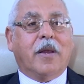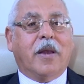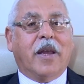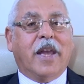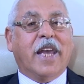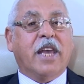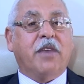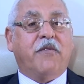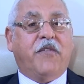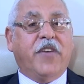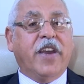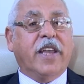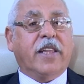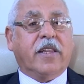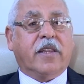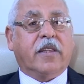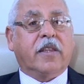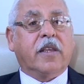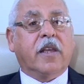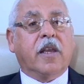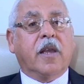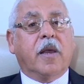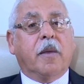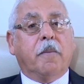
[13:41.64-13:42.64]

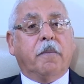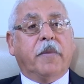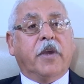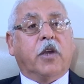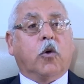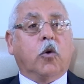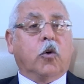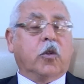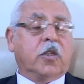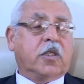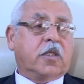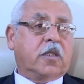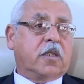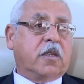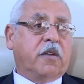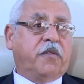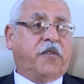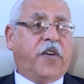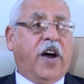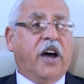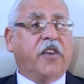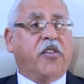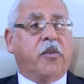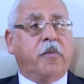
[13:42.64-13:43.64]
event, because
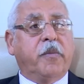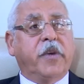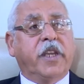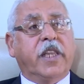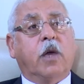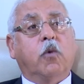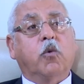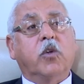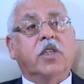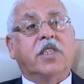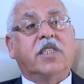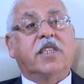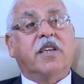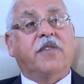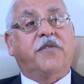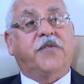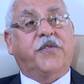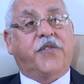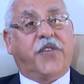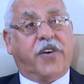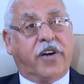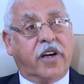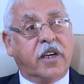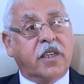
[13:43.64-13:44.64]
Father Mina was the
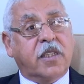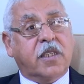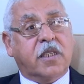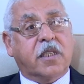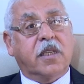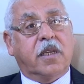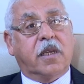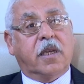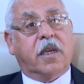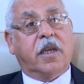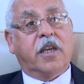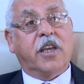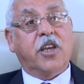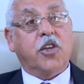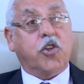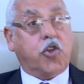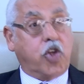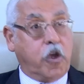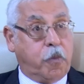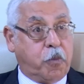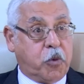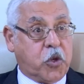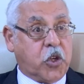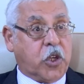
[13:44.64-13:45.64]
first
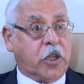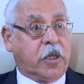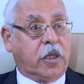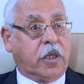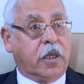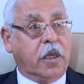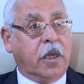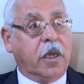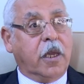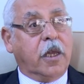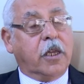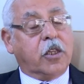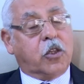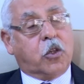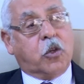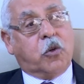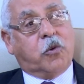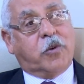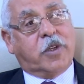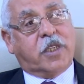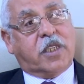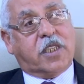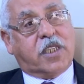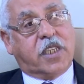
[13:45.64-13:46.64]
Egyptian to
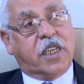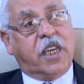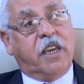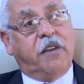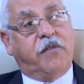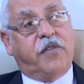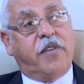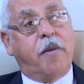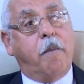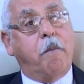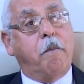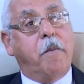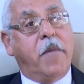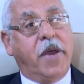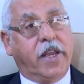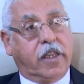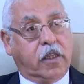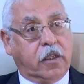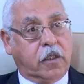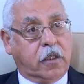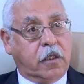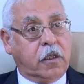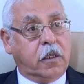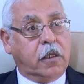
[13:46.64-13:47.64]
receive the
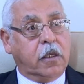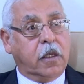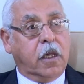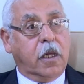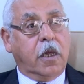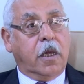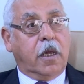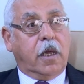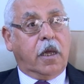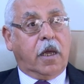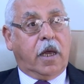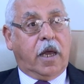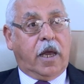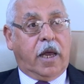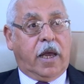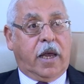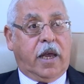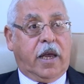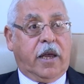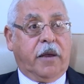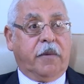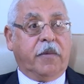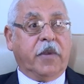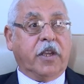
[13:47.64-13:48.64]
medal
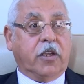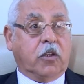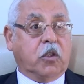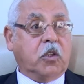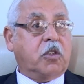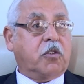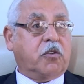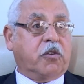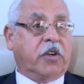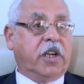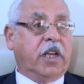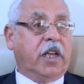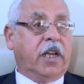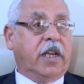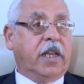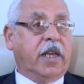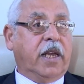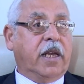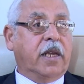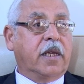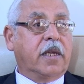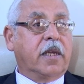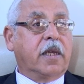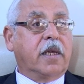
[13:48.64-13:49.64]
in
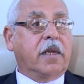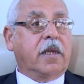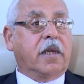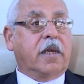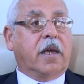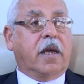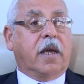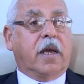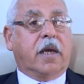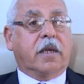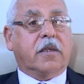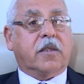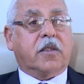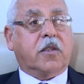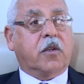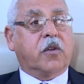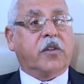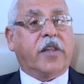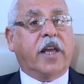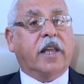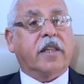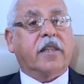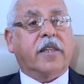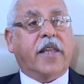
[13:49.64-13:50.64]
Australia. So
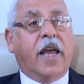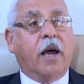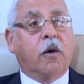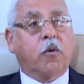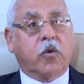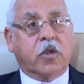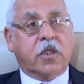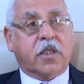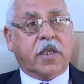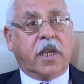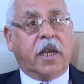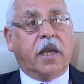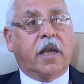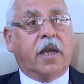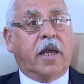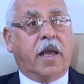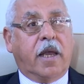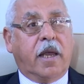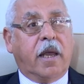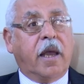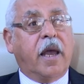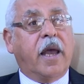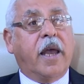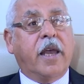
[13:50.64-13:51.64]
that was
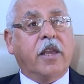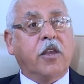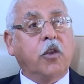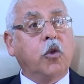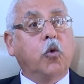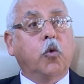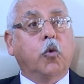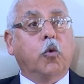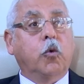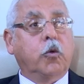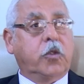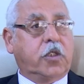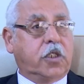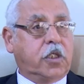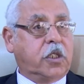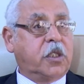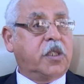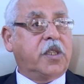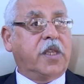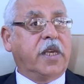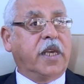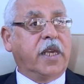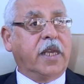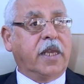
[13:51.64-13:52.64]
a huge
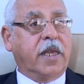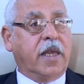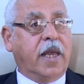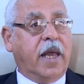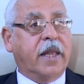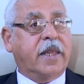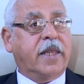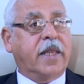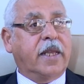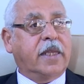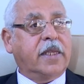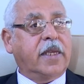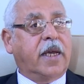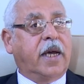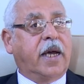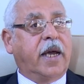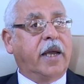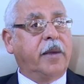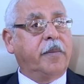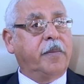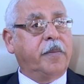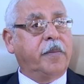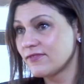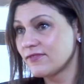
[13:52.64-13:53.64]
thing at the
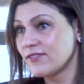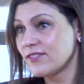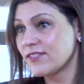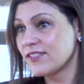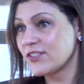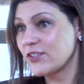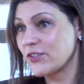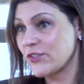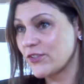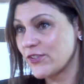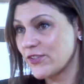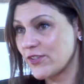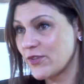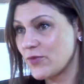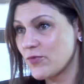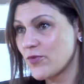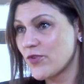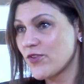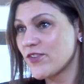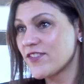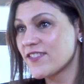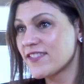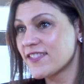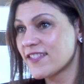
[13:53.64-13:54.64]
time. It certainly
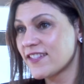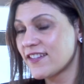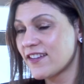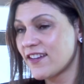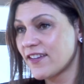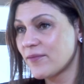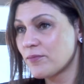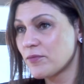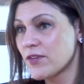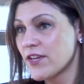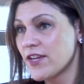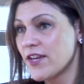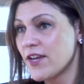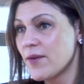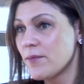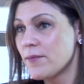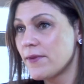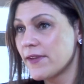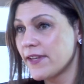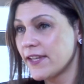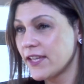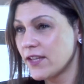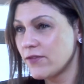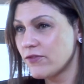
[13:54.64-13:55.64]
was, and I
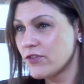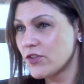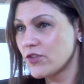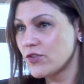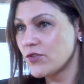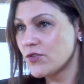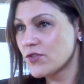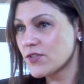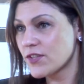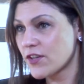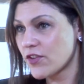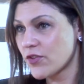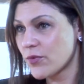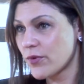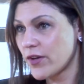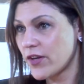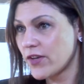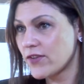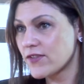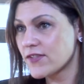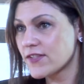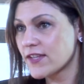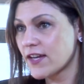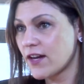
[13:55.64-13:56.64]
believe the New South
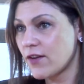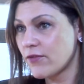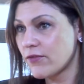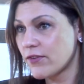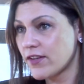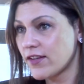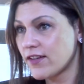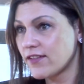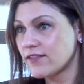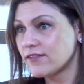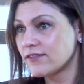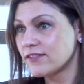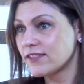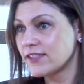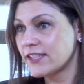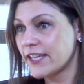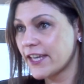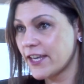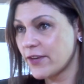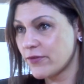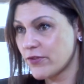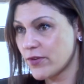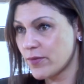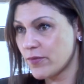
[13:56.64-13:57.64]
Wales Governor
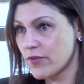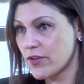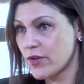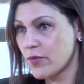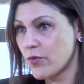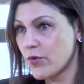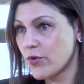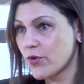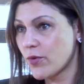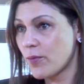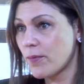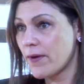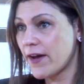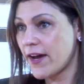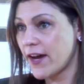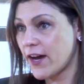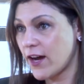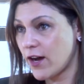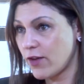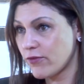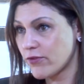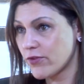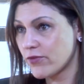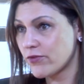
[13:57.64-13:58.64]
gave him the award on
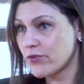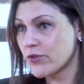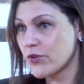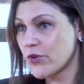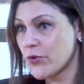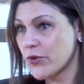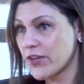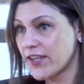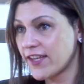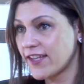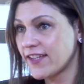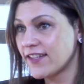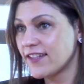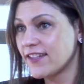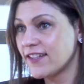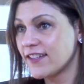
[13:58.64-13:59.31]
behalf of the Queen.